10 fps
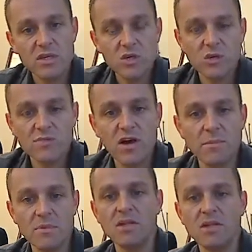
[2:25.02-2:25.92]
who have
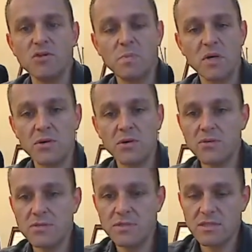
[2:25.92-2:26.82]
commented on your
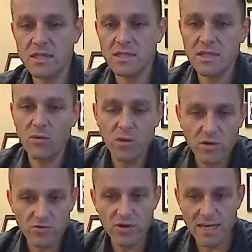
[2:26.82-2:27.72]
posts that
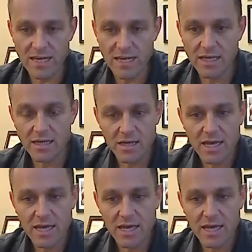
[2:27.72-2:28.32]
weren't ready,